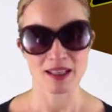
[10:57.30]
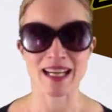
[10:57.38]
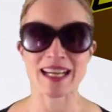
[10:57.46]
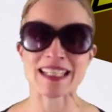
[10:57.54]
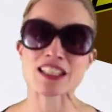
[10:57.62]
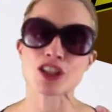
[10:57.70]

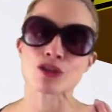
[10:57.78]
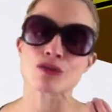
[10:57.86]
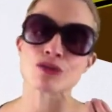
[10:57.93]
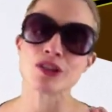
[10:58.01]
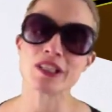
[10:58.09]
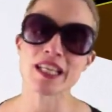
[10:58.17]
Être
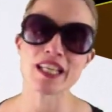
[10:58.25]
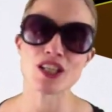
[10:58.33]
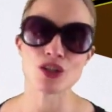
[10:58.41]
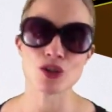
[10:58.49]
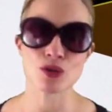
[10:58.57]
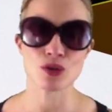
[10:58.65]

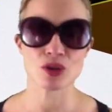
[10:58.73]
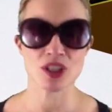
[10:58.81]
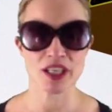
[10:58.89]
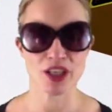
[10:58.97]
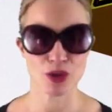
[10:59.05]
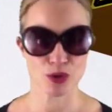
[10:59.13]

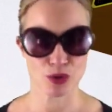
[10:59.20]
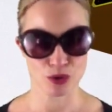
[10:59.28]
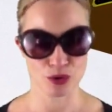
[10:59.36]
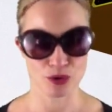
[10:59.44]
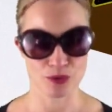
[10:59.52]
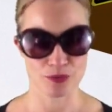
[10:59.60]
désolé
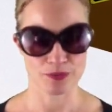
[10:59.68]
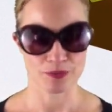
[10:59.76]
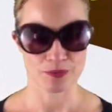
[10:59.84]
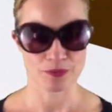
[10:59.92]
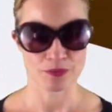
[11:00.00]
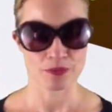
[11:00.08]
que.
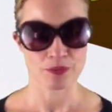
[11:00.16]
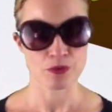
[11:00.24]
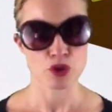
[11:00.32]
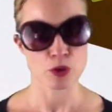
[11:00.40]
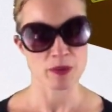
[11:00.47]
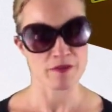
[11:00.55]

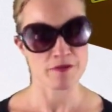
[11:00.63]
To be